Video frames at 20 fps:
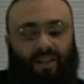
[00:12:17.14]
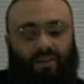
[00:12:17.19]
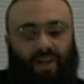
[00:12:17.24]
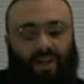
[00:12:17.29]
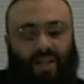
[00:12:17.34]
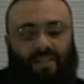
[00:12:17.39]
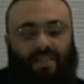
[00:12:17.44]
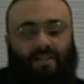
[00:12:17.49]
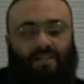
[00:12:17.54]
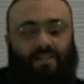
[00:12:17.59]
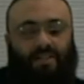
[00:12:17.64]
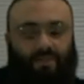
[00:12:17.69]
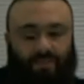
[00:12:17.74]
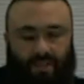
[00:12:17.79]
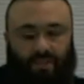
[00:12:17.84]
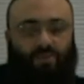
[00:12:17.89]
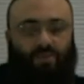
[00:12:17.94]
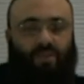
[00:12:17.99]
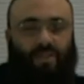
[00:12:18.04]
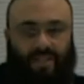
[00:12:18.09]
reasons of
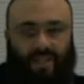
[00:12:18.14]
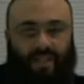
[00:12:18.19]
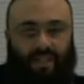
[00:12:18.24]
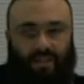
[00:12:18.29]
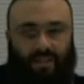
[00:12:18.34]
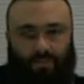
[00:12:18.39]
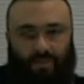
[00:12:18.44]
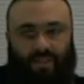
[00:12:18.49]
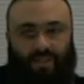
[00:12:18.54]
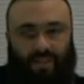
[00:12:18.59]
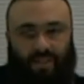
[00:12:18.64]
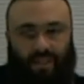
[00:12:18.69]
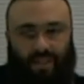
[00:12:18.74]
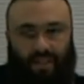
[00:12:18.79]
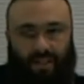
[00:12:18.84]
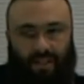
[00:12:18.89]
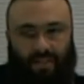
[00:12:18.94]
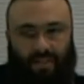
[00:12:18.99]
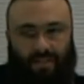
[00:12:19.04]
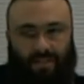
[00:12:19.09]
the resentment
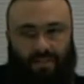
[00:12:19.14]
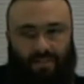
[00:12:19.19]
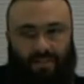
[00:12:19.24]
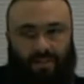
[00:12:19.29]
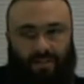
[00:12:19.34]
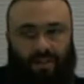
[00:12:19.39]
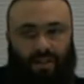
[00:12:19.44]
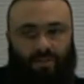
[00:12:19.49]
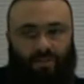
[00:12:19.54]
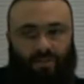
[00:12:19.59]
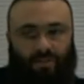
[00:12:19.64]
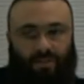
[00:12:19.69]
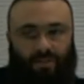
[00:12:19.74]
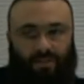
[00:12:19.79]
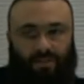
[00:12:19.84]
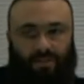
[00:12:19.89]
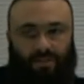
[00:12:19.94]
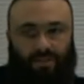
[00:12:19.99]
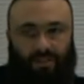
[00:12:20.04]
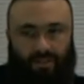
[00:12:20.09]
against structure
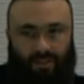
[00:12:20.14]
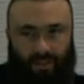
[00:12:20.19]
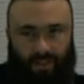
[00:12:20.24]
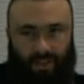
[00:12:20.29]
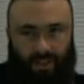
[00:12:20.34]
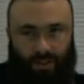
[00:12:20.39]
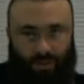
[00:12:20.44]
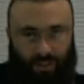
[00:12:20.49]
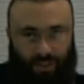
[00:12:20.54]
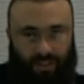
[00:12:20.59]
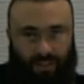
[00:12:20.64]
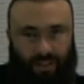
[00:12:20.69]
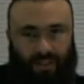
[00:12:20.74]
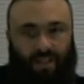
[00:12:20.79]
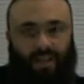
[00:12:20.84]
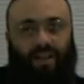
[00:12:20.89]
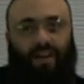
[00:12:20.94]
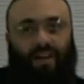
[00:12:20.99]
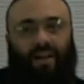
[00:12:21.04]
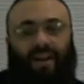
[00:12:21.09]
of the religion
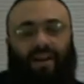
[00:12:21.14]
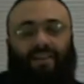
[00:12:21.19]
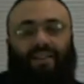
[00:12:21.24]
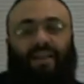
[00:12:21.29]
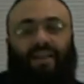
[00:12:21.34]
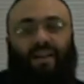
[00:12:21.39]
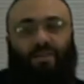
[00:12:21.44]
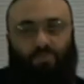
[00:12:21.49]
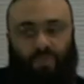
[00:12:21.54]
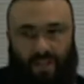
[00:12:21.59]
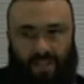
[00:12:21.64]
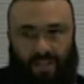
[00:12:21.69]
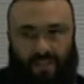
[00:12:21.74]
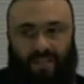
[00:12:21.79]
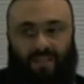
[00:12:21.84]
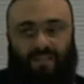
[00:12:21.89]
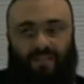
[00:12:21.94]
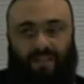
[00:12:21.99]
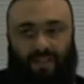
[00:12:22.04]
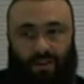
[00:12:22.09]
are not
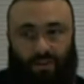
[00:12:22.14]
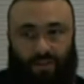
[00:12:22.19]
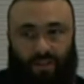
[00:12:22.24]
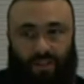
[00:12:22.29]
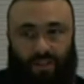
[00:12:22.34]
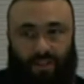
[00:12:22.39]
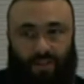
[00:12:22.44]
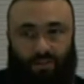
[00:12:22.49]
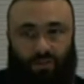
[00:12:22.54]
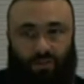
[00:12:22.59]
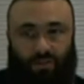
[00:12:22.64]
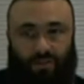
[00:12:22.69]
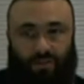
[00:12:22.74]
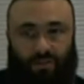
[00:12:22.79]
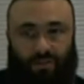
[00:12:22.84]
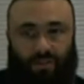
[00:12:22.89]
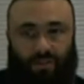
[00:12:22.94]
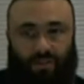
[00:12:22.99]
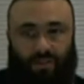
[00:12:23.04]
present in our religion.